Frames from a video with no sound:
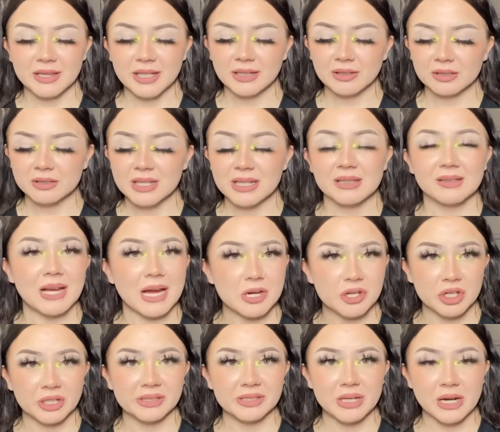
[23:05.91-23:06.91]
They looked like lash
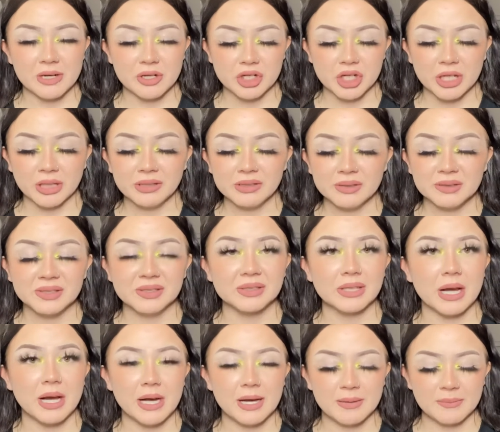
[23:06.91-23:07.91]
extensions,
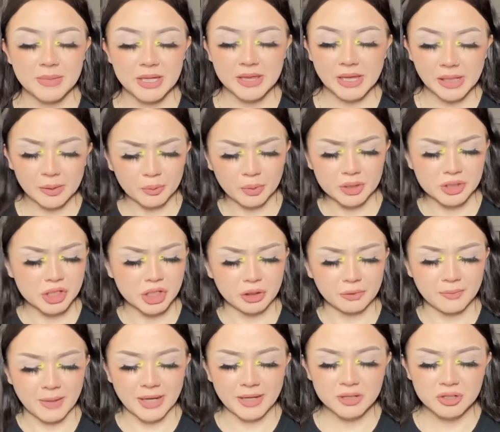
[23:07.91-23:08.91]
um, and they weren't too
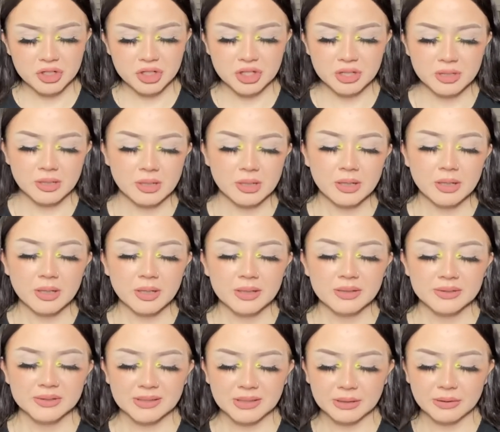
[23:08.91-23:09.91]
much.
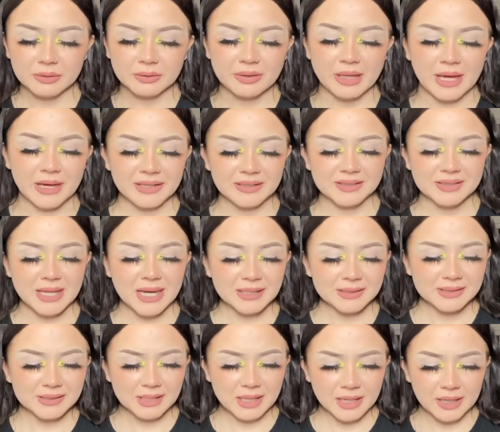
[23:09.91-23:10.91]
So that is that
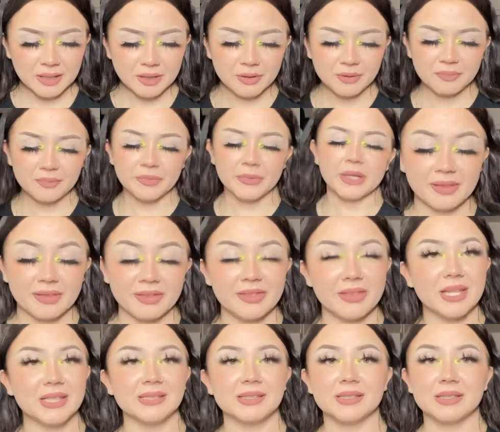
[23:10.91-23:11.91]
style.
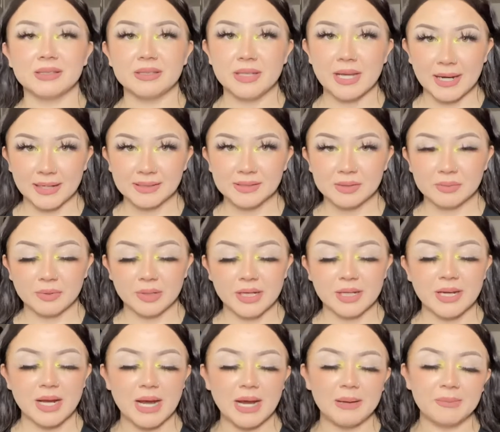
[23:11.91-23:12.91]
This next
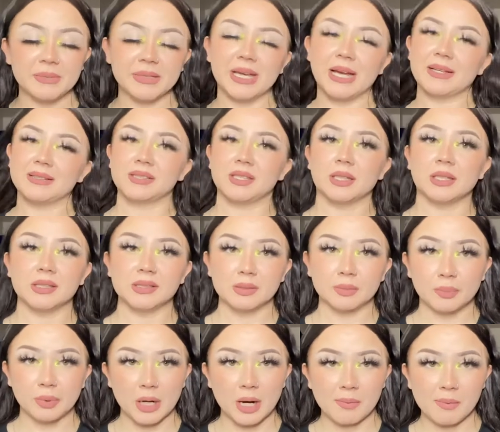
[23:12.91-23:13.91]
one, I'm guessing, is
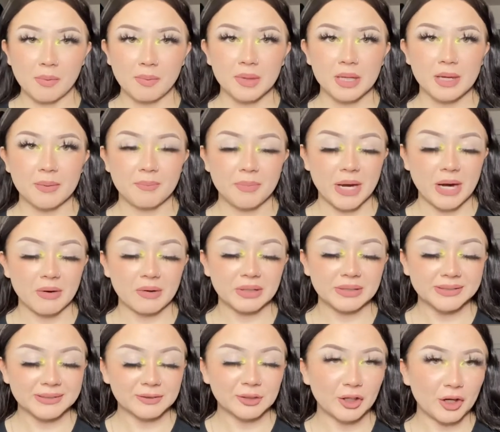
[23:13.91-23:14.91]
probably about
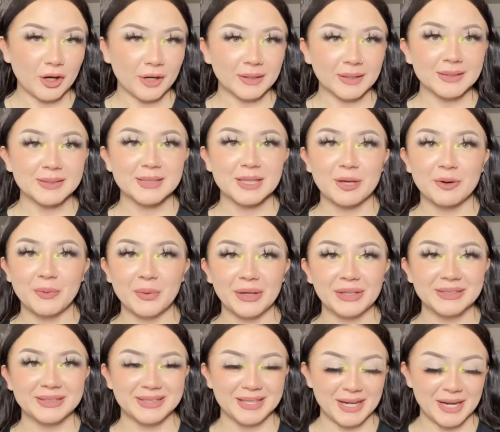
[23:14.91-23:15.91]
as long as the
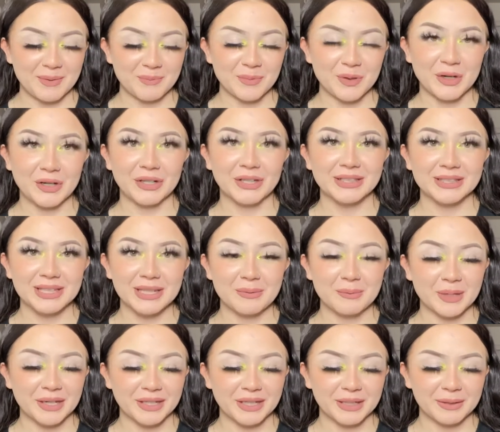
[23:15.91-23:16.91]
ones that I'm currently
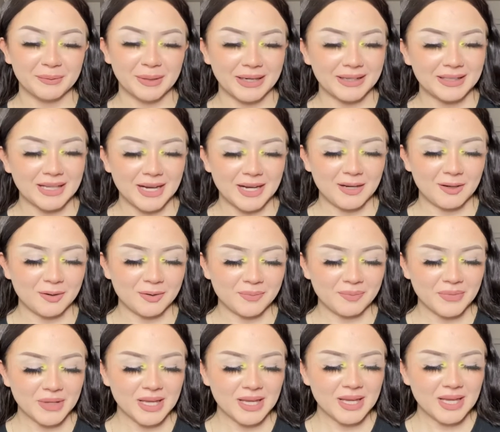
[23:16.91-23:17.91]
wearing right now.
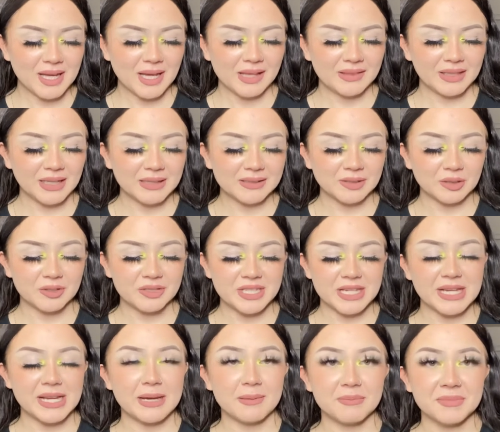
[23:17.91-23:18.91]
And these are
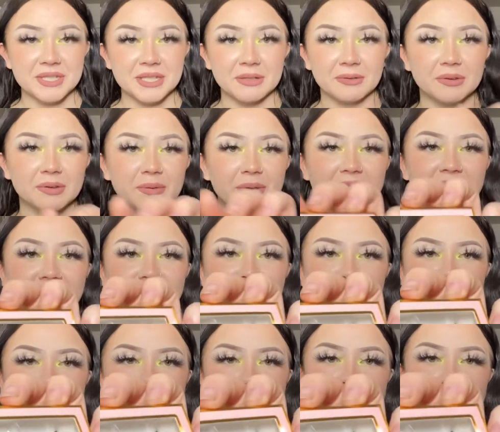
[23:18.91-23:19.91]
D M two three
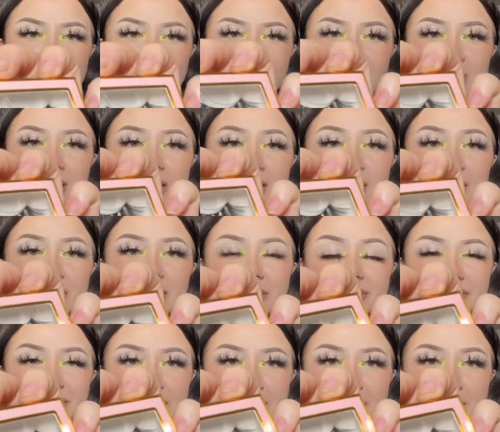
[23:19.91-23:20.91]
seven. They're
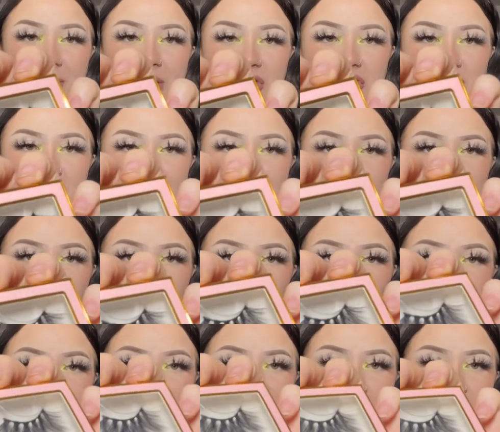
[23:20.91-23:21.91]
very much like the
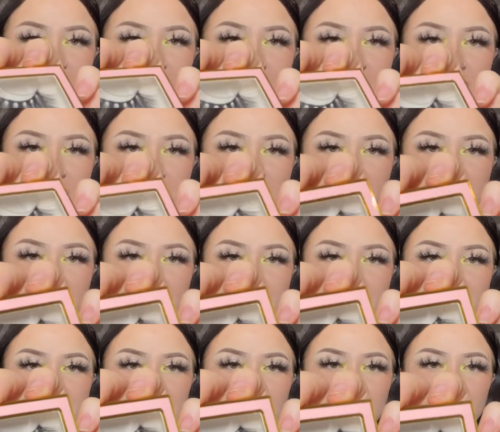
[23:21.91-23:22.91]
first one I just
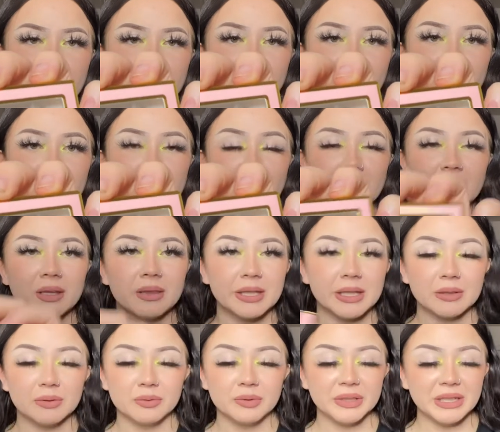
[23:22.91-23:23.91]
showed you.
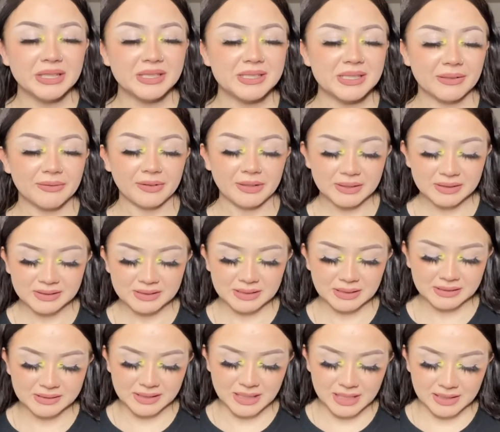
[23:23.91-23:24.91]
The only difference
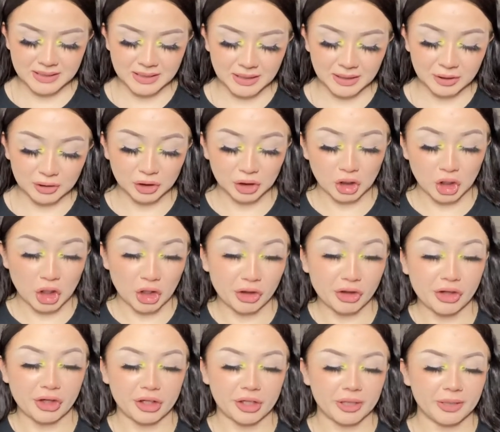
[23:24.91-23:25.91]
is that they are
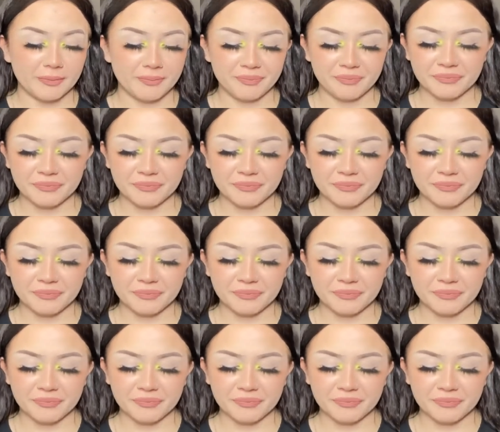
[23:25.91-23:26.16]
longer.